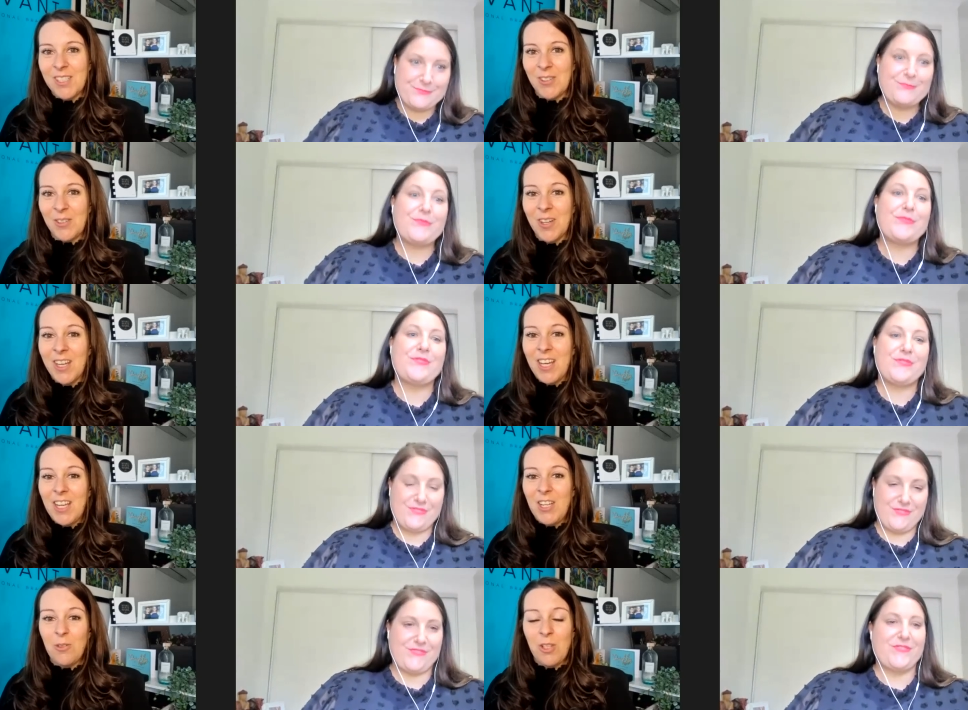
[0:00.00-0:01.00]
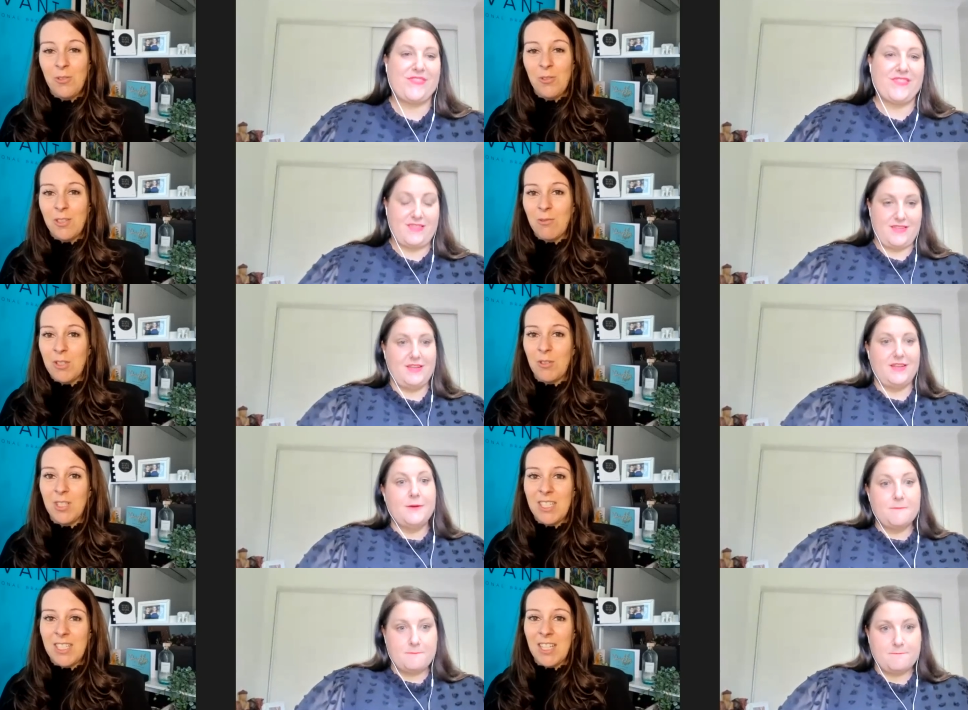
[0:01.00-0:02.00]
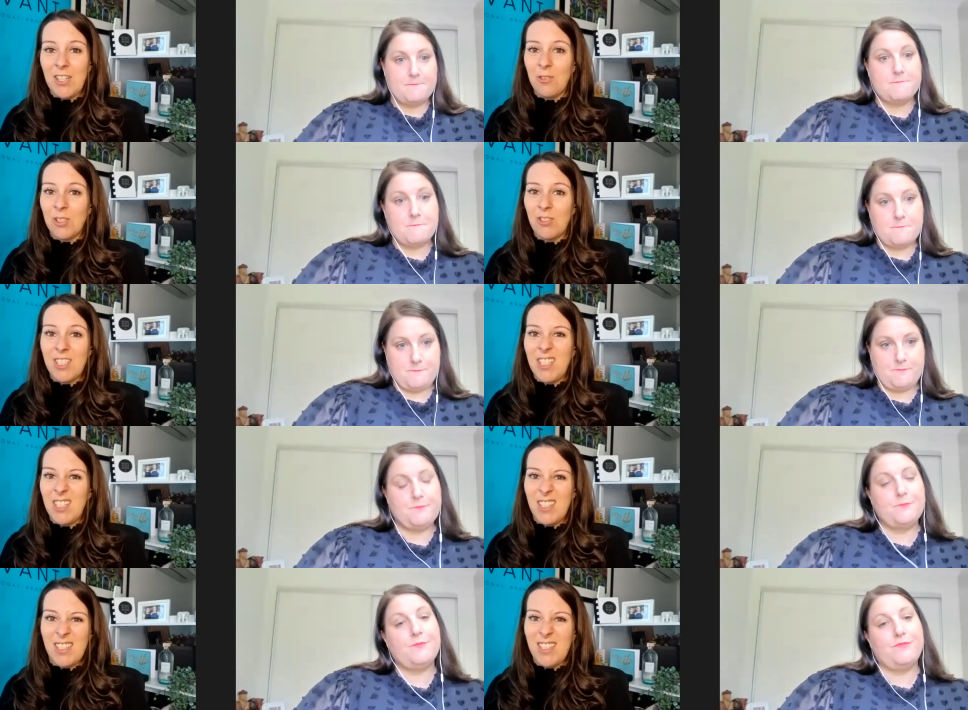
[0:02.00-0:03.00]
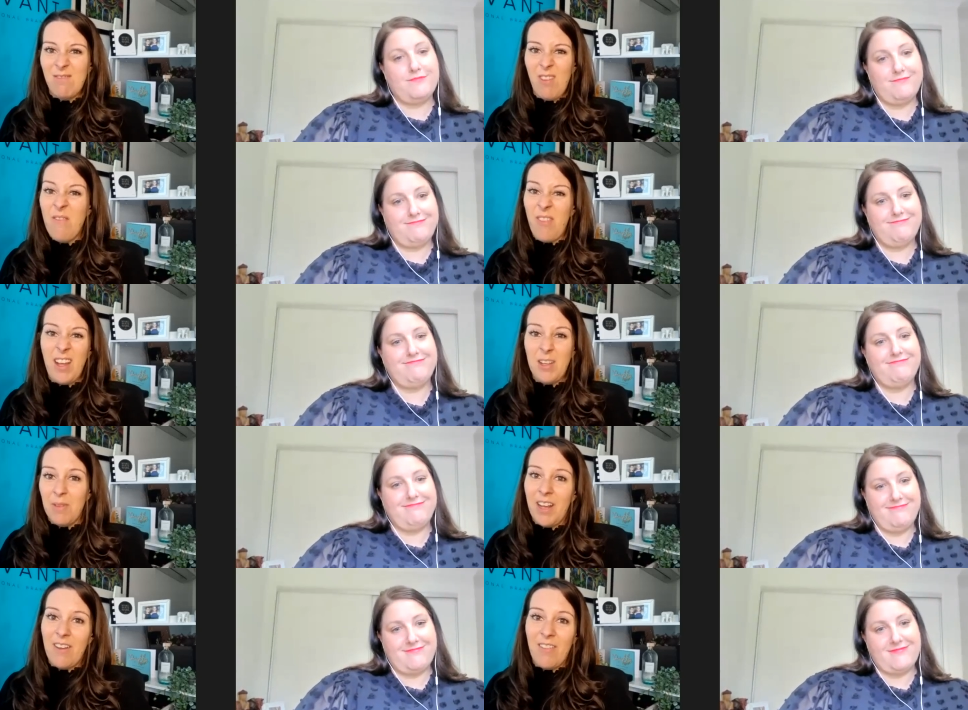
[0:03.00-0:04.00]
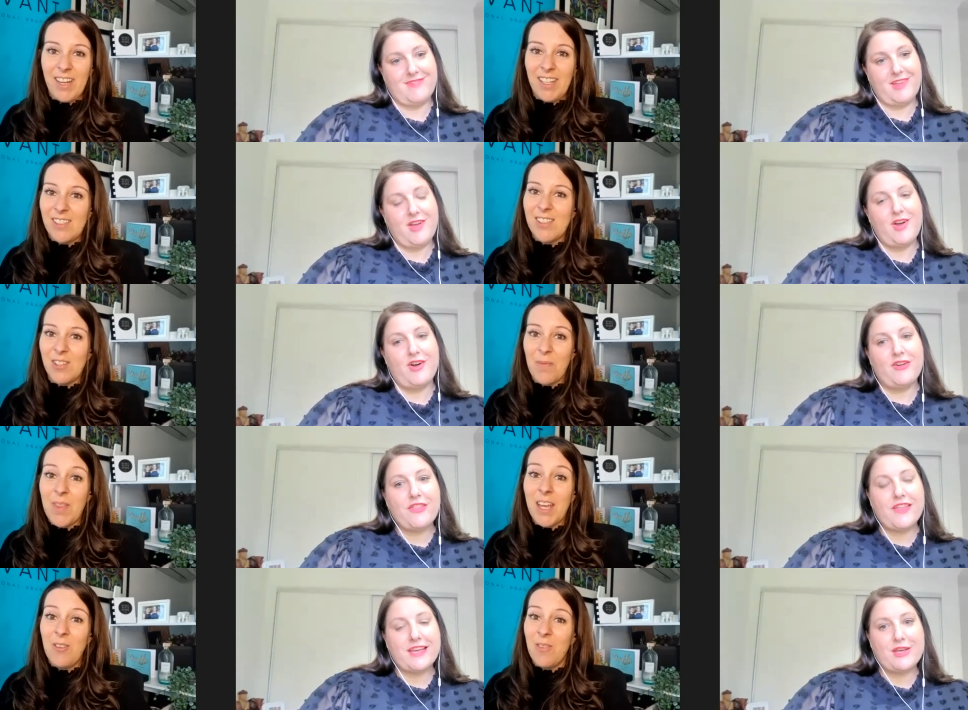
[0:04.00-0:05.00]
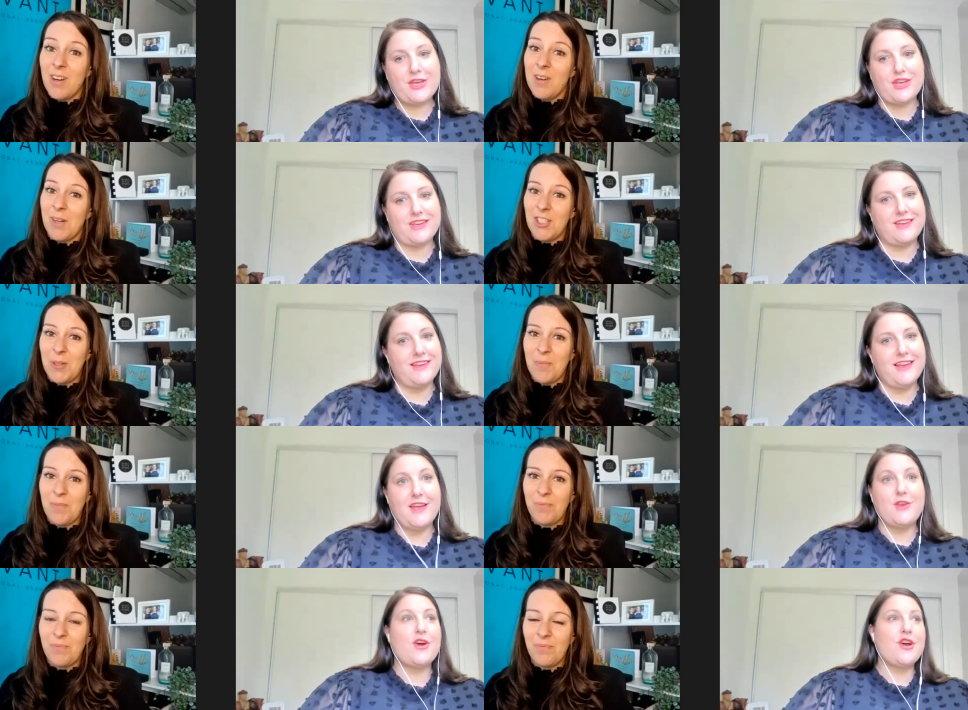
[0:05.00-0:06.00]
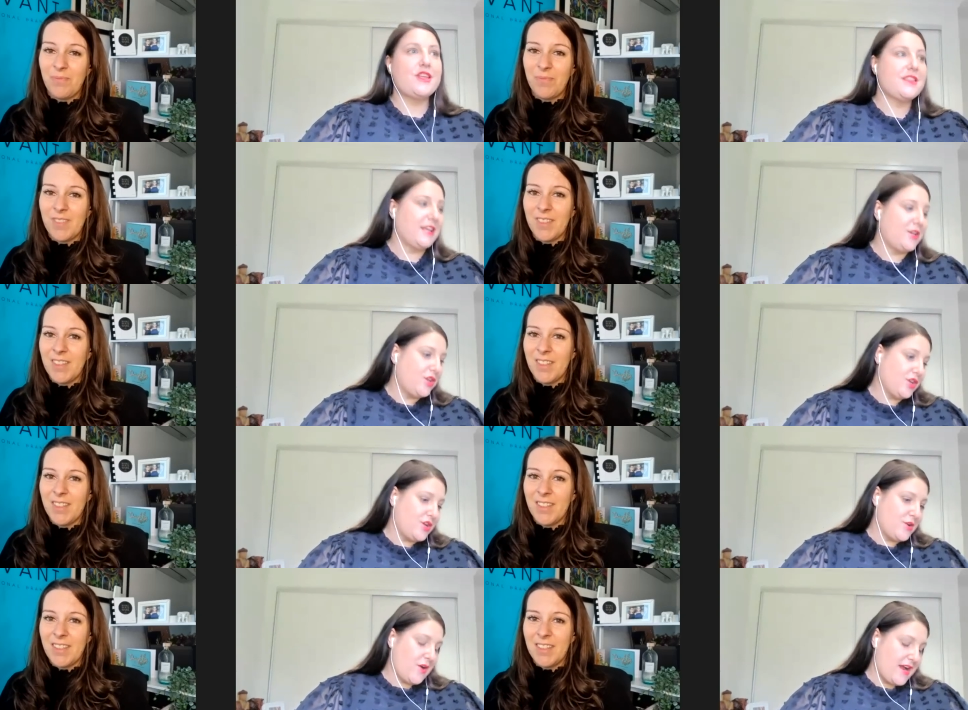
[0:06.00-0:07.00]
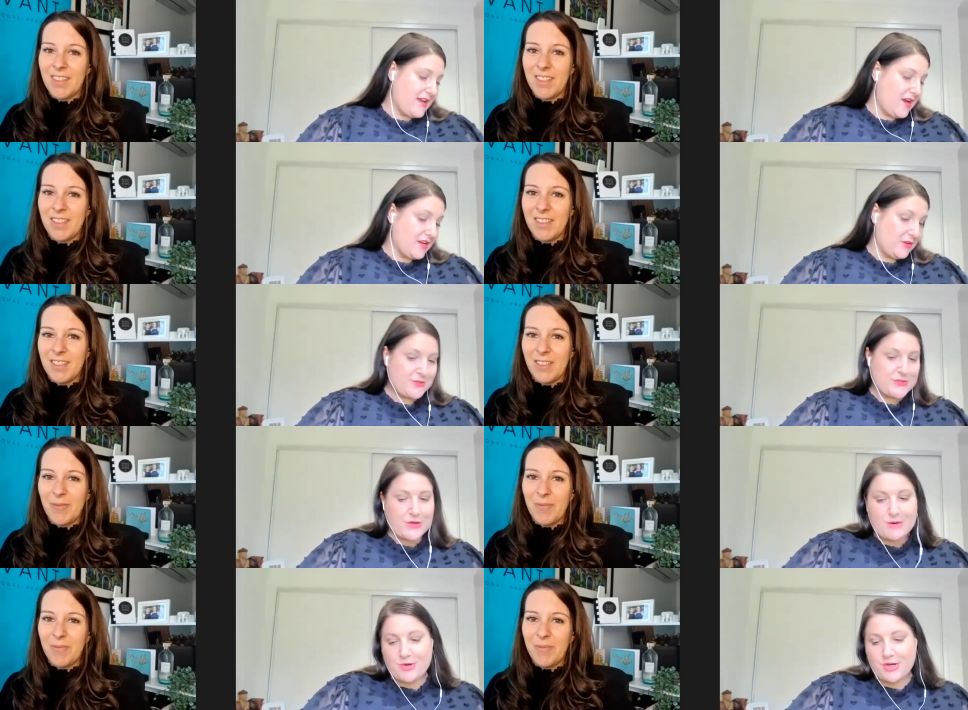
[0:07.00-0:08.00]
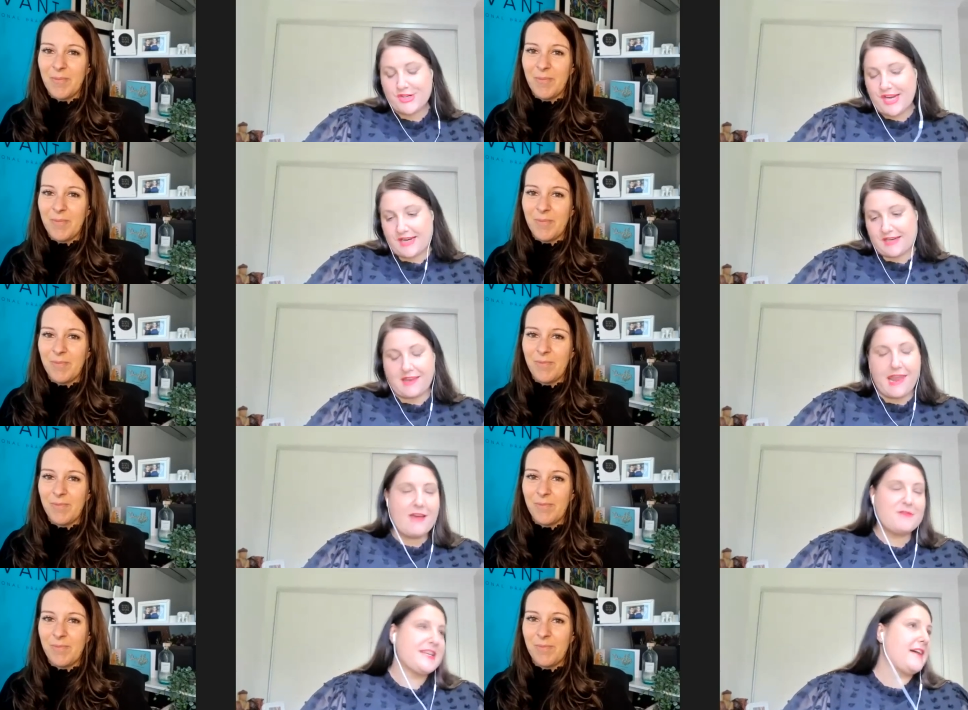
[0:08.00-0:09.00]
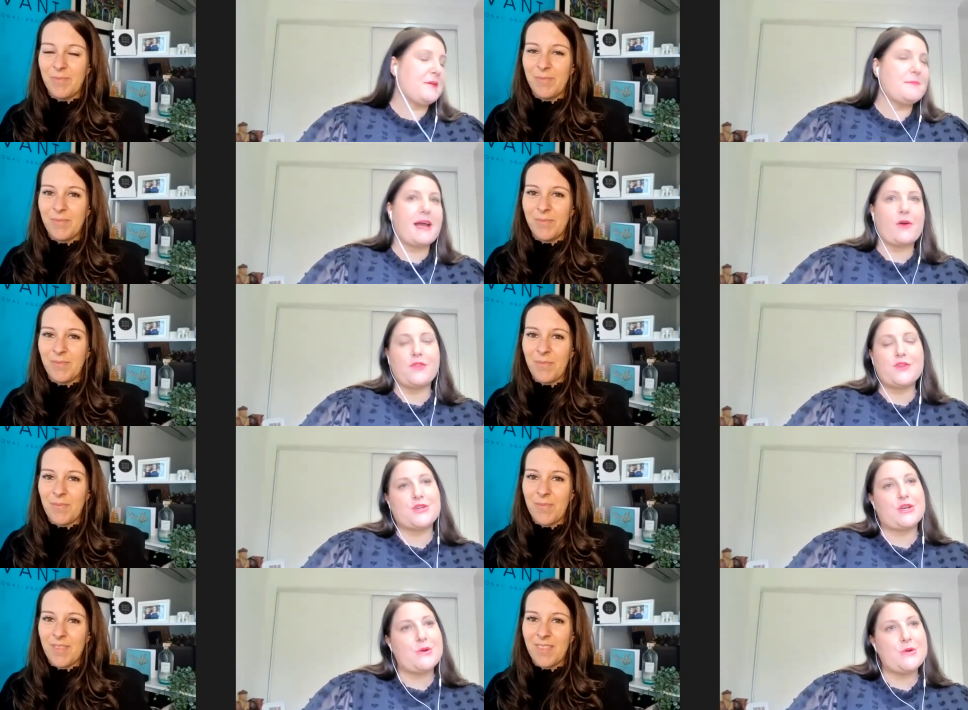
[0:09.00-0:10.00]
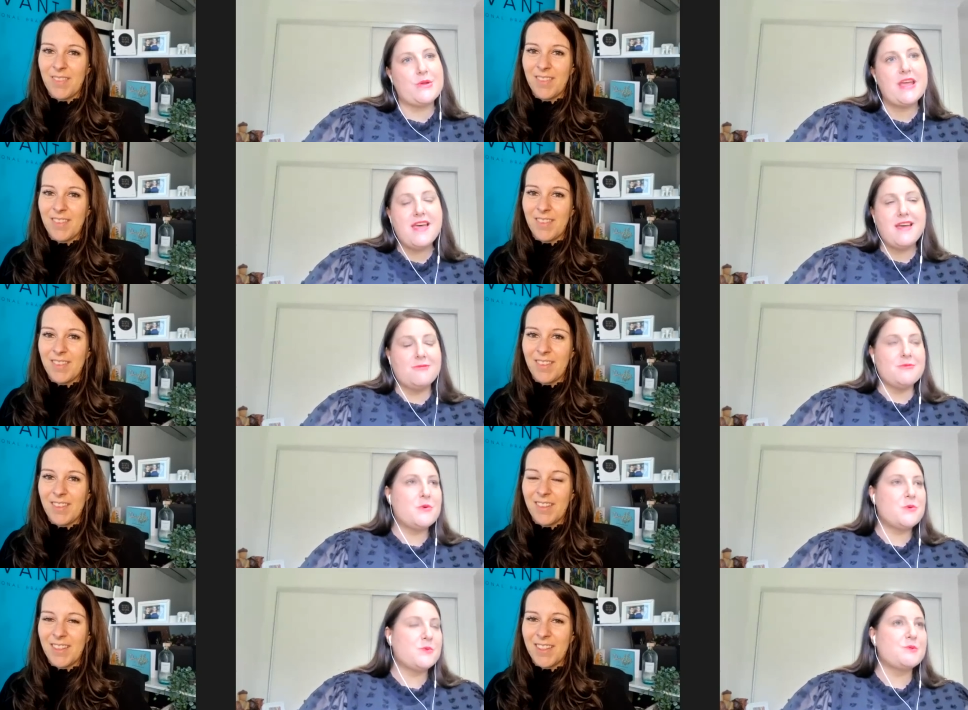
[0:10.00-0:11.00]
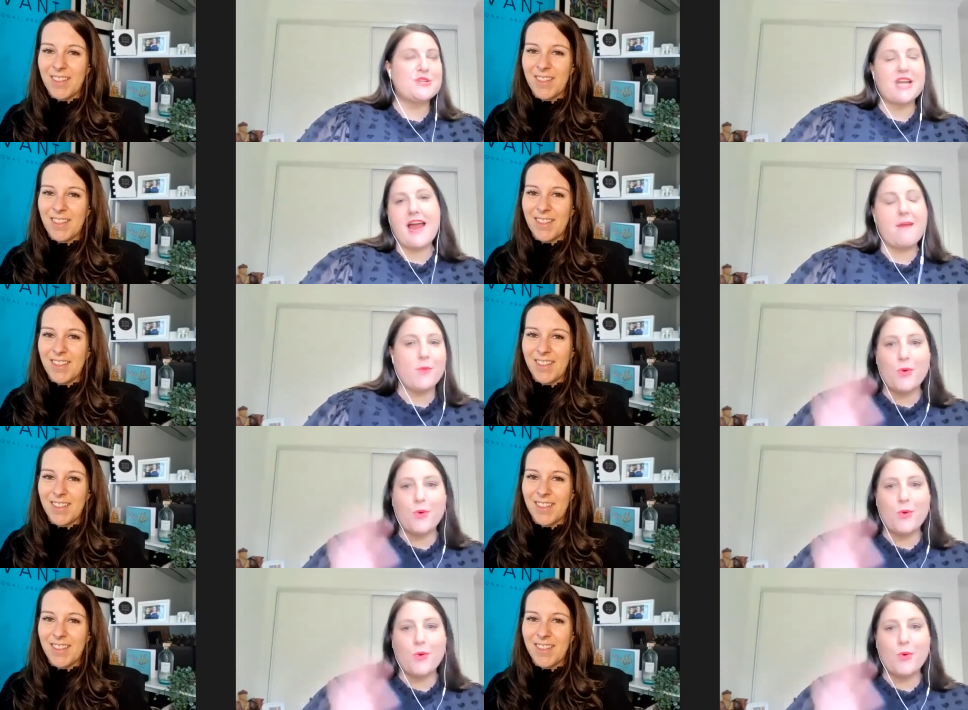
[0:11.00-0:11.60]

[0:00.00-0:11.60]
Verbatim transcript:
Speaker 1: so you know using resources like yours christine is invaluable i reckon so oh, thank, thank you very you. much
Speaker 2: no, thank you. I, I look so appreciated. Love to have you back on the show. We'll we'll chat